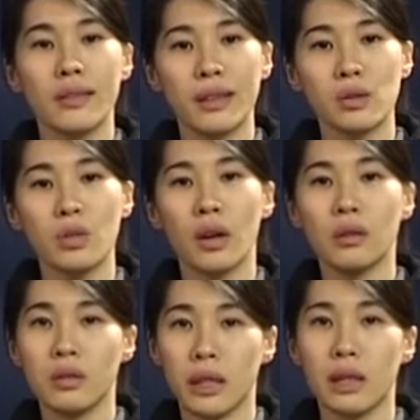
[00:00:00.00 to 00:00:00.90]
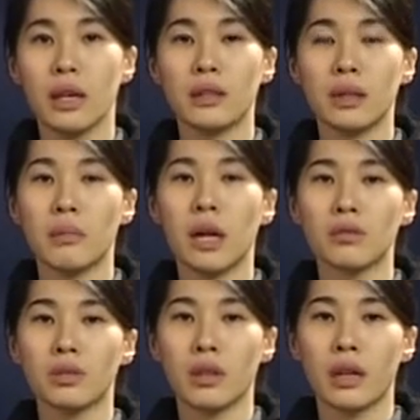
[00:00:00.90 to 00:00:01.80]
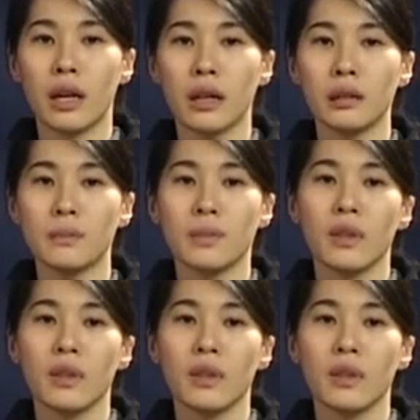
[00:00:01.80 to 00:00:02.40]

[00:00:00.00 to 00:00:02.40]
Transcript: That's why they kick them out, okay?